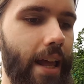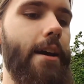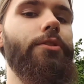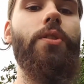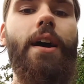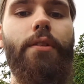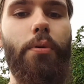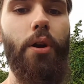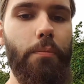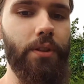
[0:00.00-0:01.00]
have to have a
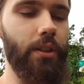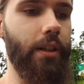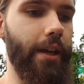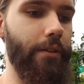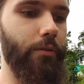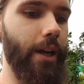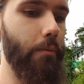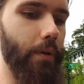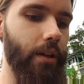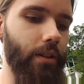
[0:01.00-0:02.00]
purpose in life,
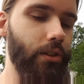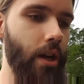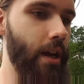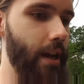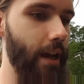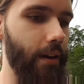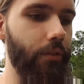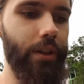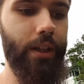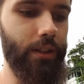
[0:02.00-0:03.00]
right? Because
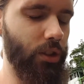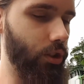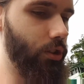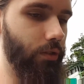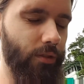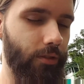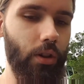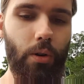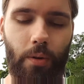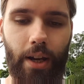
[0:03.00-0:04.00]
everything is just
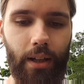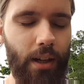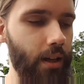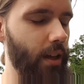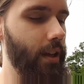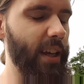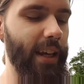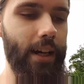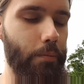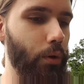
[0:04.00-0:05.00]
flowing
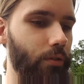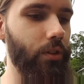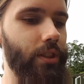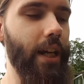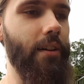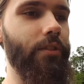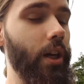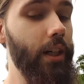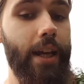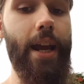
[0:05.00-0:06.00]
in a beautiful state of
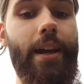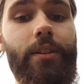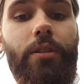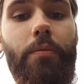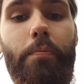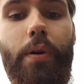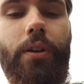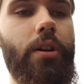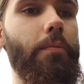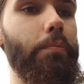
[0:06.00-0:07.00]
not chaos, but
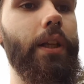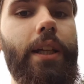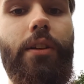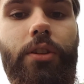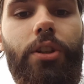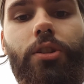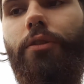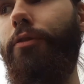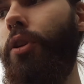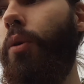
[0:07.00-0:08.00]
complete, just
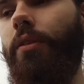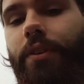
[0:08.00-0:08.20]
the flow of